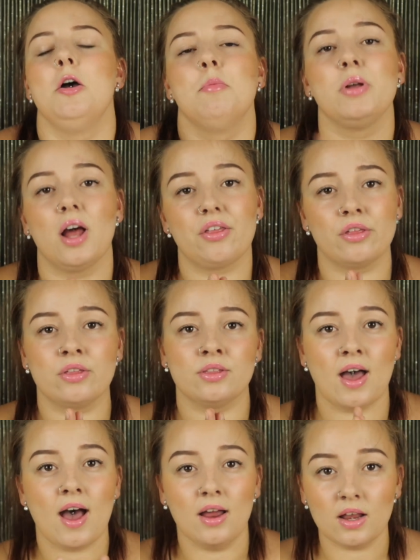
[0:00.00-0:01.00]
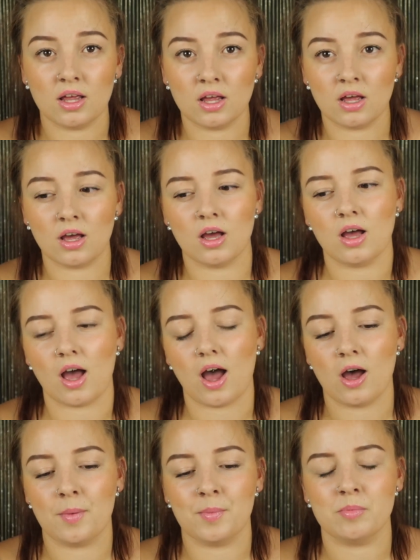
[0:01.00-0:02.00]
But other than that,
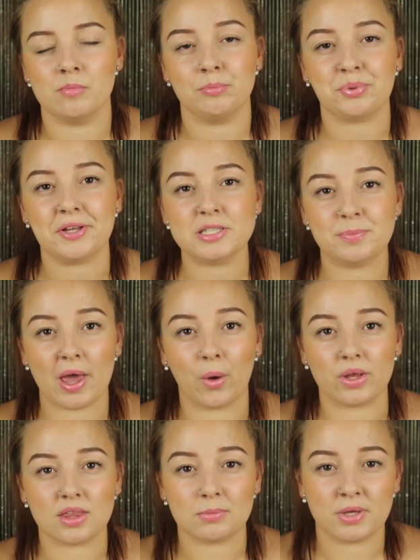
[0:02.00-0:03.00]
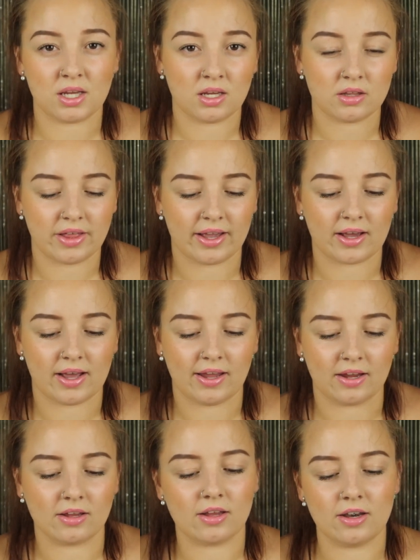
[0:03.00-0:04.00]
please bear with me. Like,
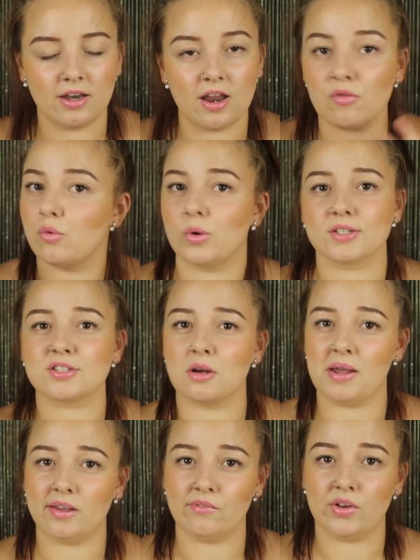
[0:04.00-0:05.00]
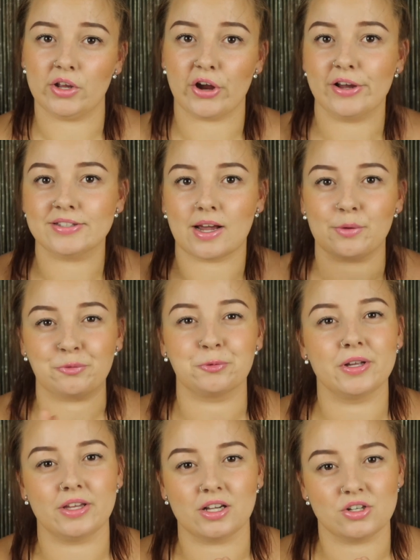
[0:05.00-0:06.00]
I never want to stop making videos. I
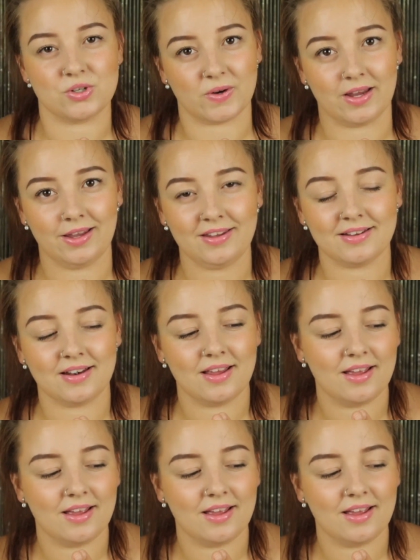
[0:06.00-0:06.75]
really enjoy it.